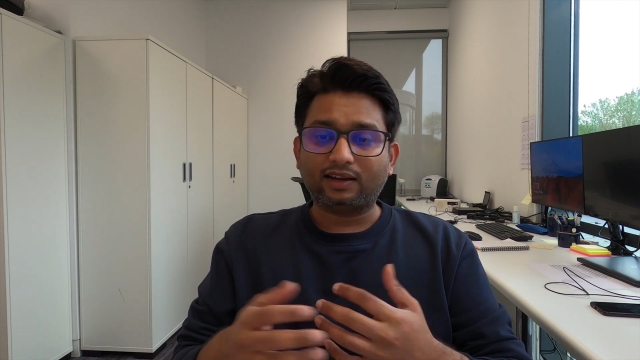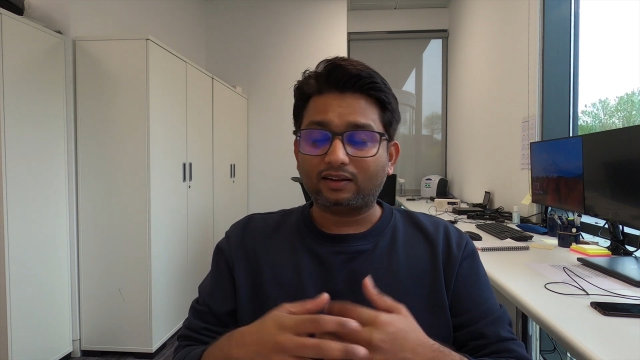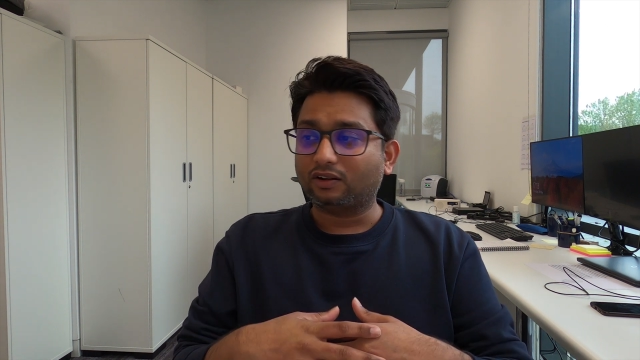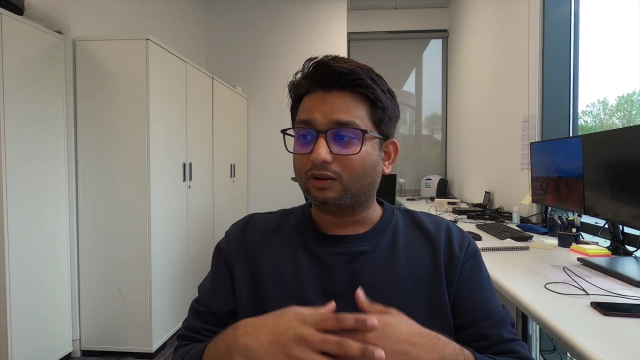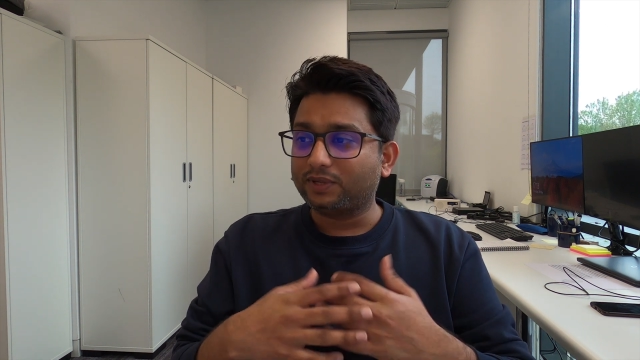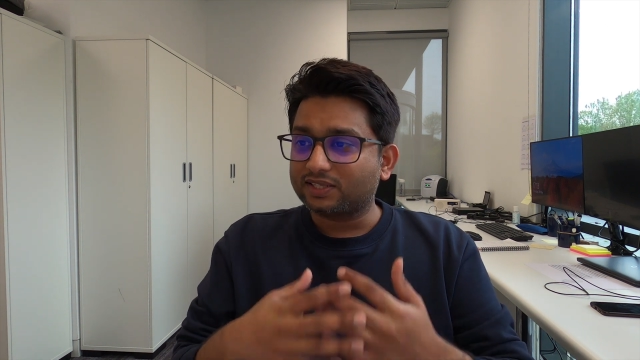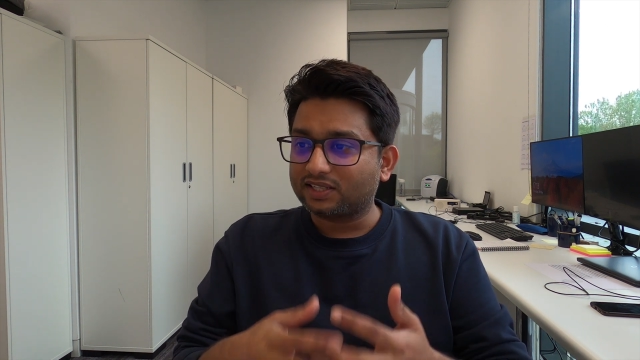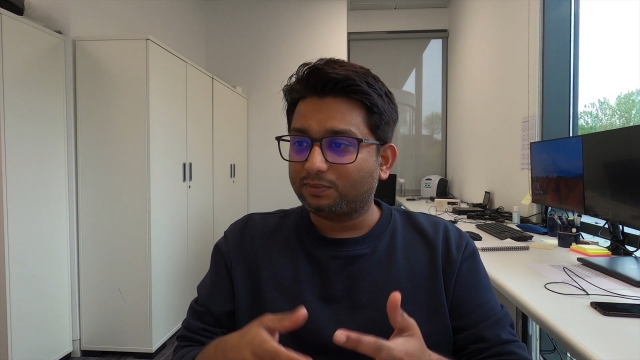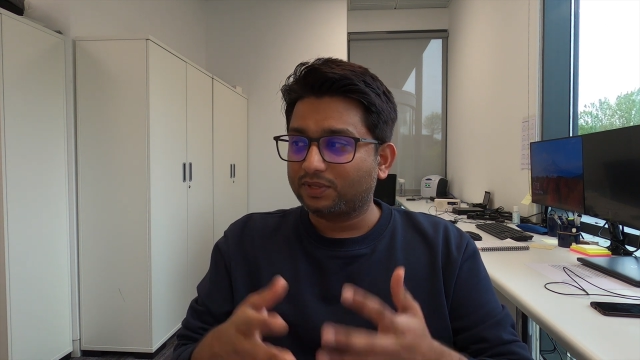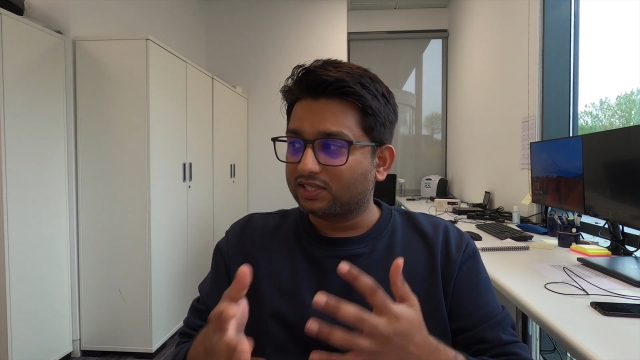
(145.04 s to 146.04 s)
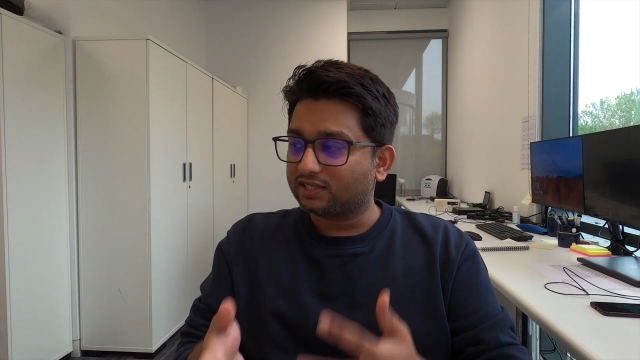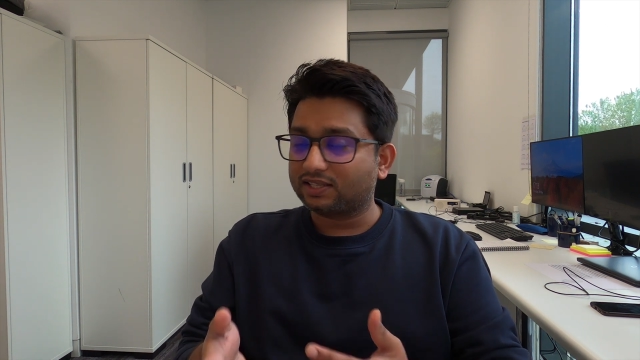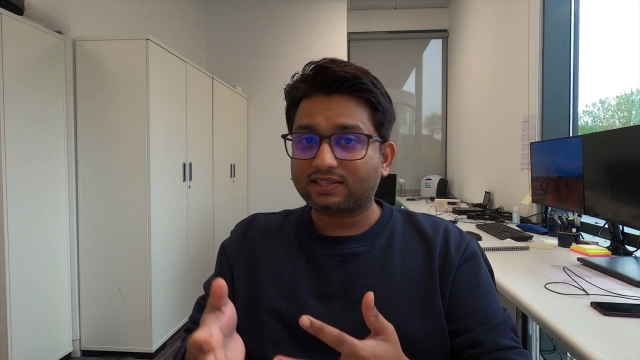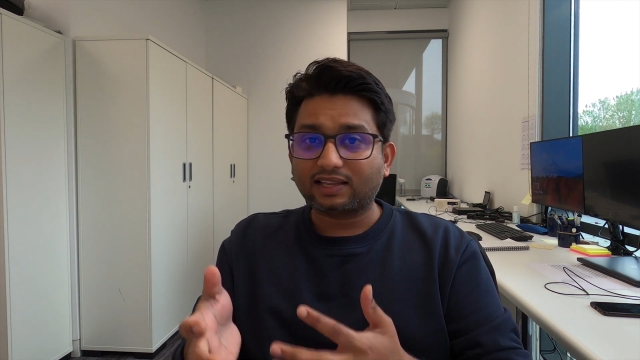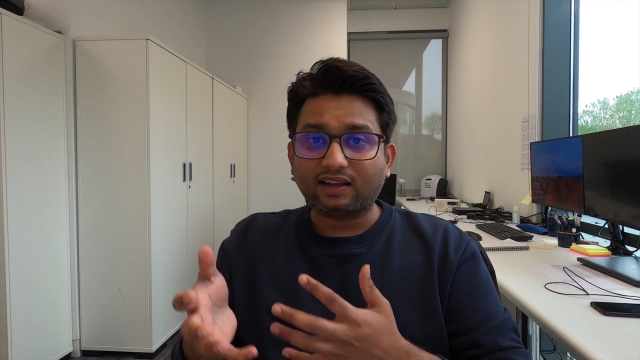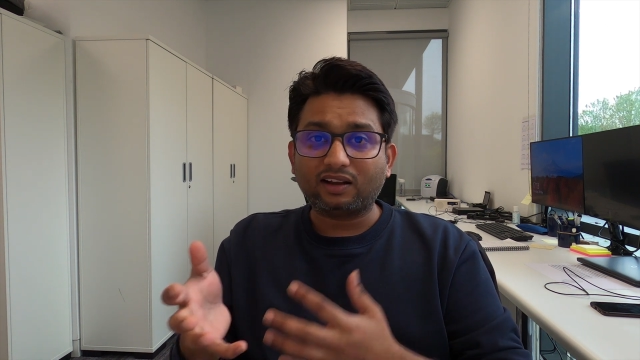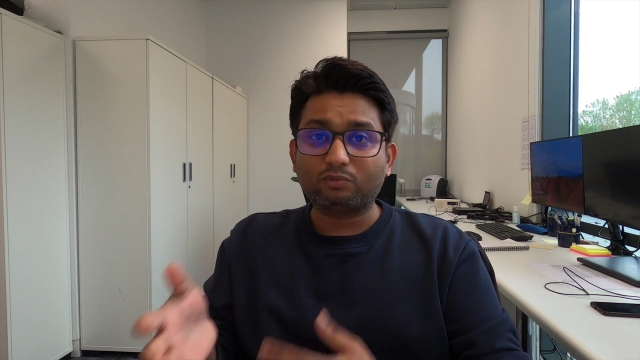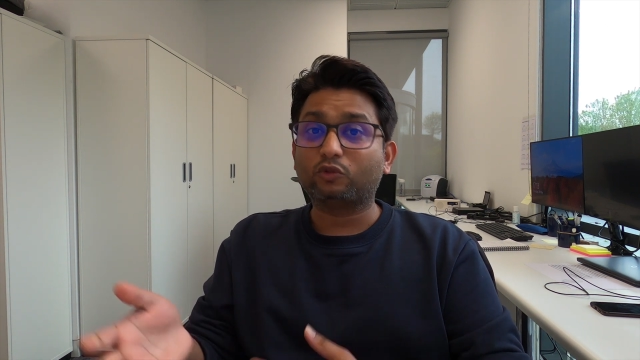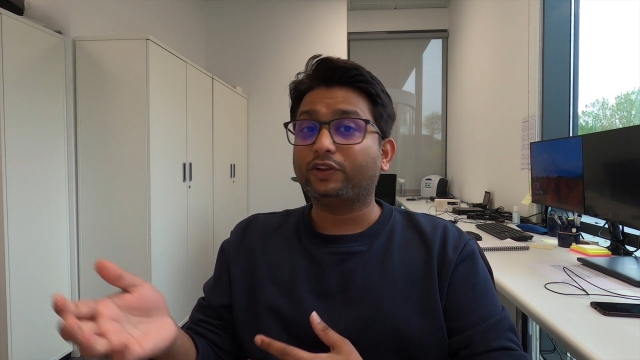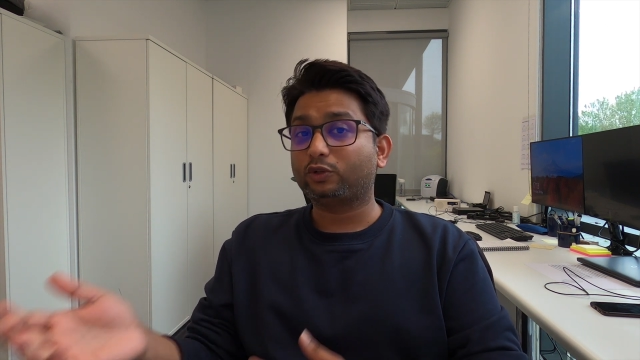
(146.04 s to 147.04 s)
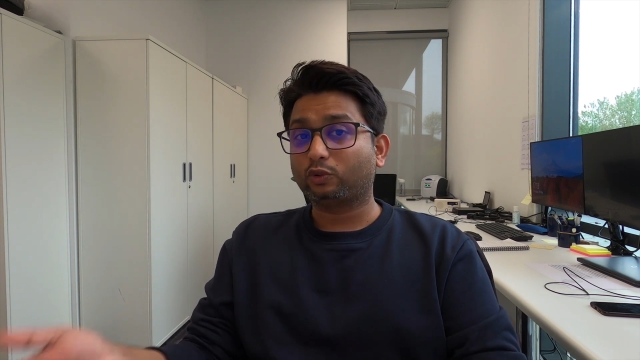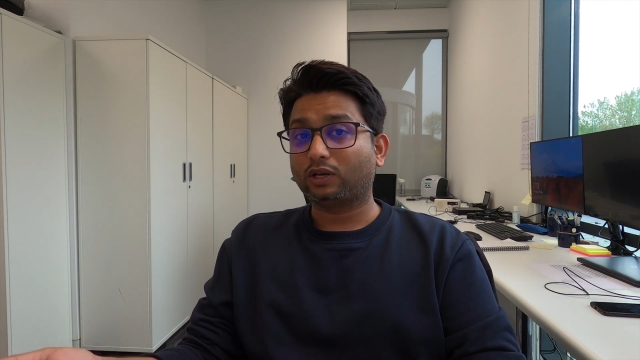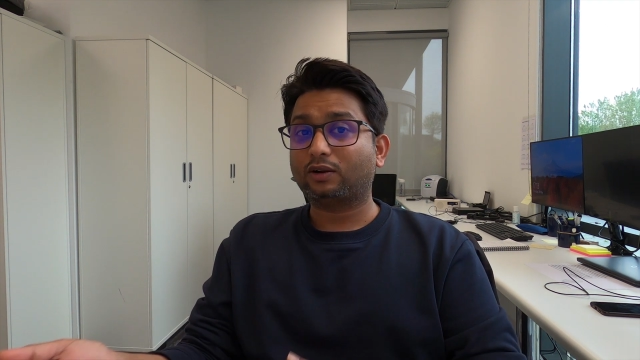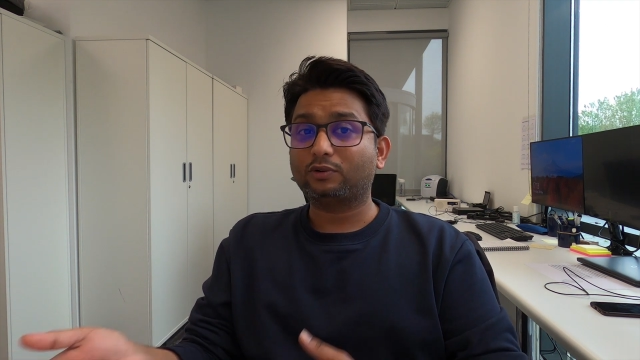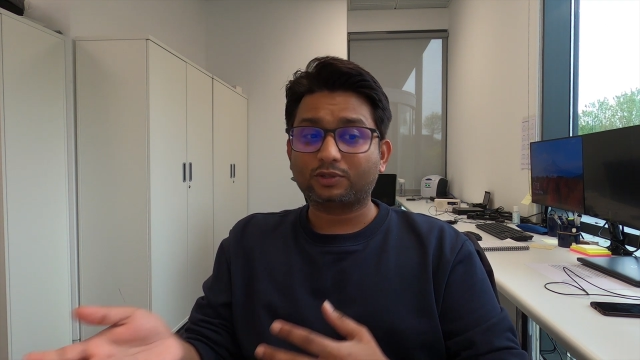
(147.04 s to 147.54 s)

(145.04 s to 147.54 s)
And obviously, businesses are moving to cloud,